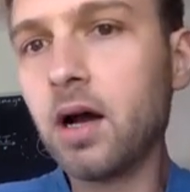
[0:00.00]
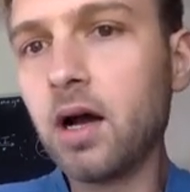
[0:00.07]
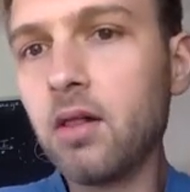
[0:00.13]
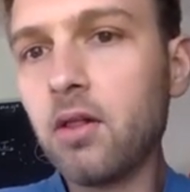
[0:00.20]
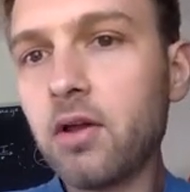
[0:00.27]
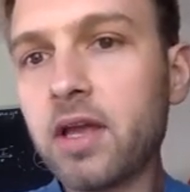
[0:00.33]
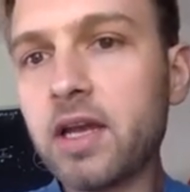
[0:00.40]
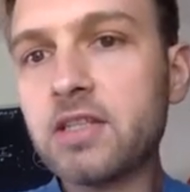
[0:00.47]

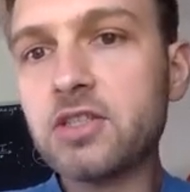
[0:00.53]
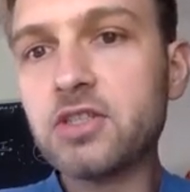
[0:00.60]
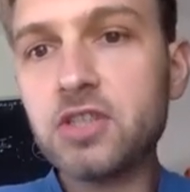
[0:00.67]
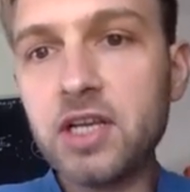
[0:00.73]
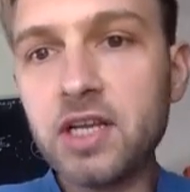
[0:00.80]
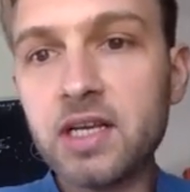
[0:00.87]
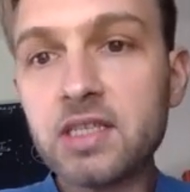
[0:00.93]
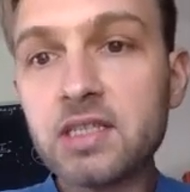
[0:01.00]
look at its
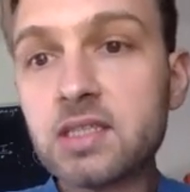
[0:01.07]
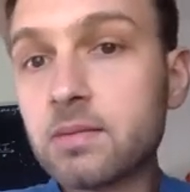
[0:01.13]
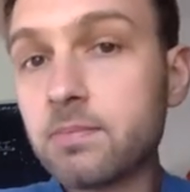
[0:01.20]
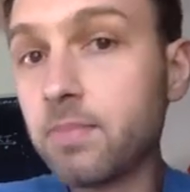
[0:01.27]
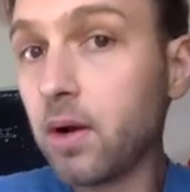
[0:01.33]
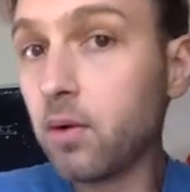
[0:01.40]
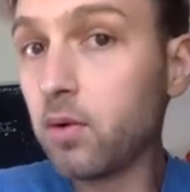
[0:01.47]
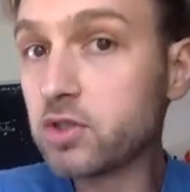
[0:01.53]
genus,
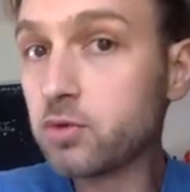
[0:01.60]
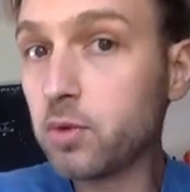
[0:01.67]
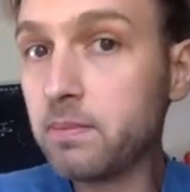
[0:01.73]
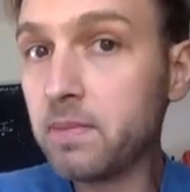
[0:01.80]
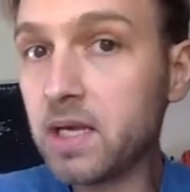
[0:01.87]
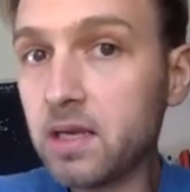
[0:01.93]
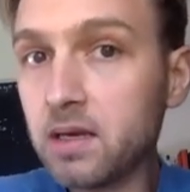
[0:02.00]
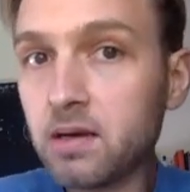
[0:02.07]
by which we
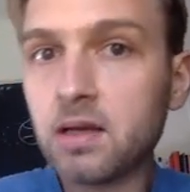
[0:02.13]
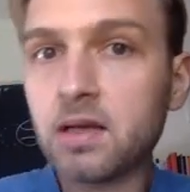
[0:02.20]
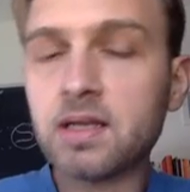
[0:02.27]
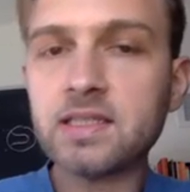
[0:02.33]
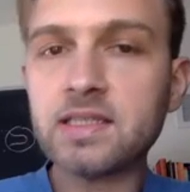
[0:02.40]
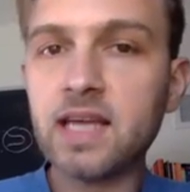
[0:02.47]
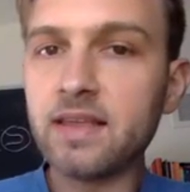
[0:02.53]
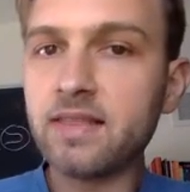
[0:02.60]
mean
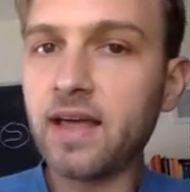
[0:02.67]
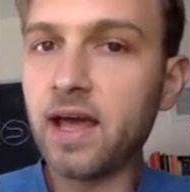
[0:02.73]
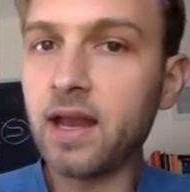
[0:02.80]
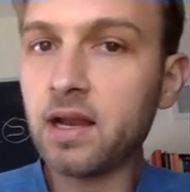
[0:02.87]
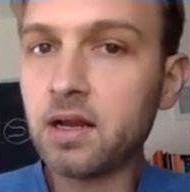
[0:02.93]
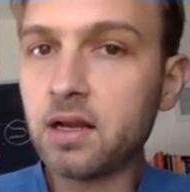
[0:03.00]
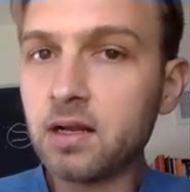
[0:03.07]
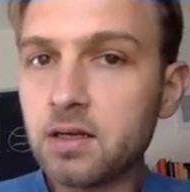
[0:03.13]
take that
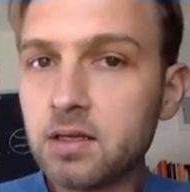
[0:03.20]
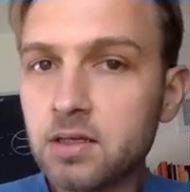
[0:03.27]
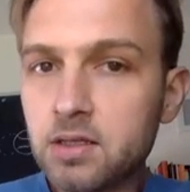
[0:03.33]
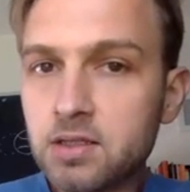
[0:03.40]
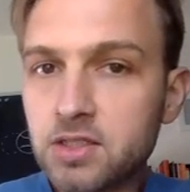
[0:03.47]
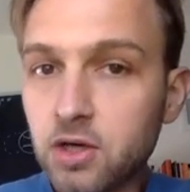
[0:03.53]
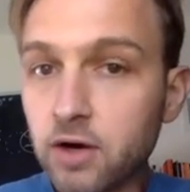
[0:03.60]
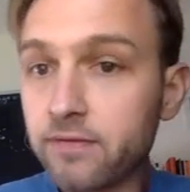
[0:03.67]

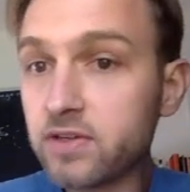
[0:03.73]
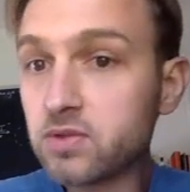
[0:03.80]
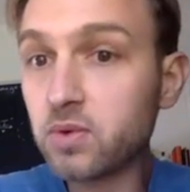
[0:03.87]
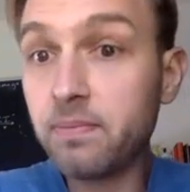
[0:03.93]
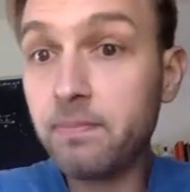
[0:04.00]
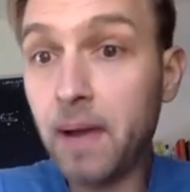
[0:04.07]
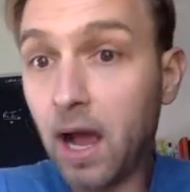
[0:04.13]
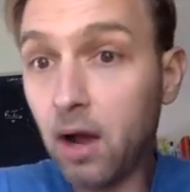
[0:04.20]
surface
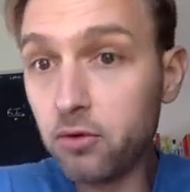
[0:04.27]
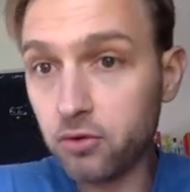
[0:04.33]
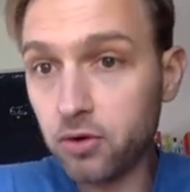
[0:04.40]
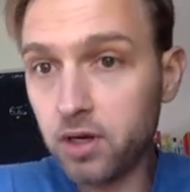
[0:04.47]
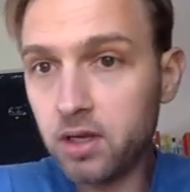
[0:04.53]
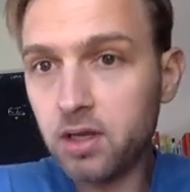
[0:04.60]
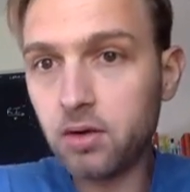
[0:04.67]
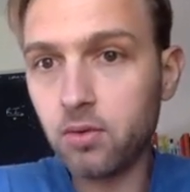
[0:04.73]
with
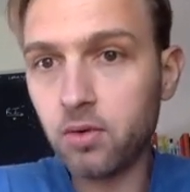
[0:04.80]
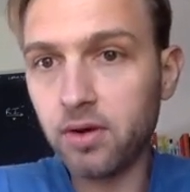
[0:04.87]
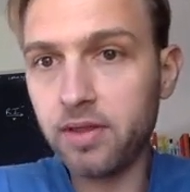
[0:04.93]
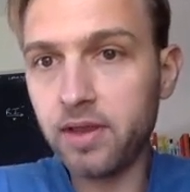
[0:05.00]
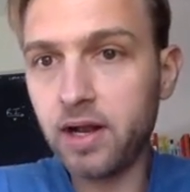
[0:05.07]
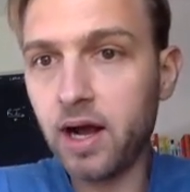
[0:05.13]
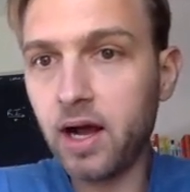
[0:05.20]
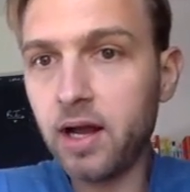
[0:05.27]
boundary equal to
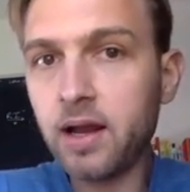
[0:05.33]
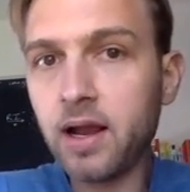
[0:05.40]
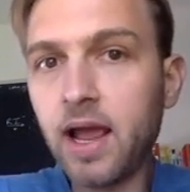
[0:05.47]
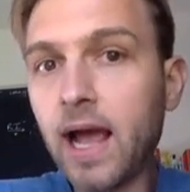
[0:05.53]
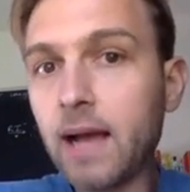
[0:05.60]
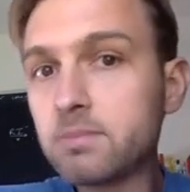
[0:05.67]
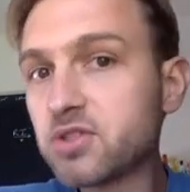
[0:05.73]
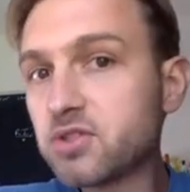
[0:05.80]
the knot,
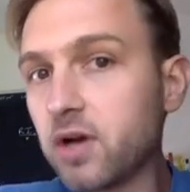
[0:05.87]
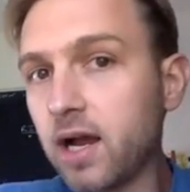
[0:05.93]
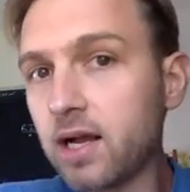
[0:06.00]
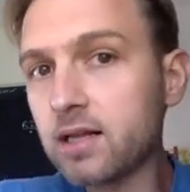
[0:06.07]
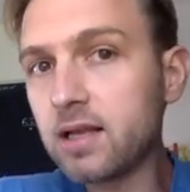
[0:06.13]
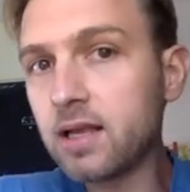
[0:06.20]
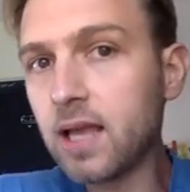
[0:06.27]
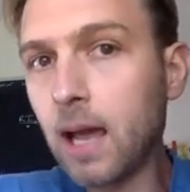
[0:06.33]

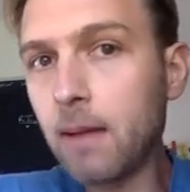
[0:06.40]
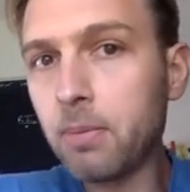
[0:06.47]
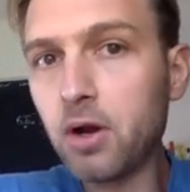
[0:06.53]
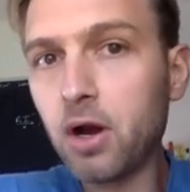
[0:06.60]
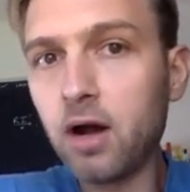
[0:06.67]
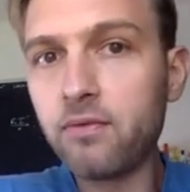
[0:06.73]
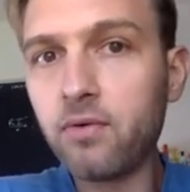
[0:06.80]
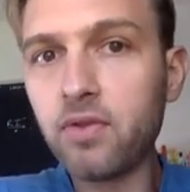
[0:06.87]
abstractly cap it
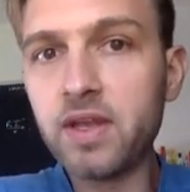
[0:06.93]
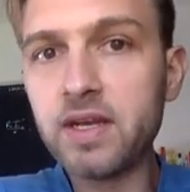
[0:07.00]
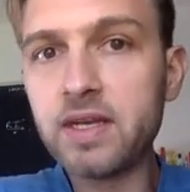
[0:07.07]
off with a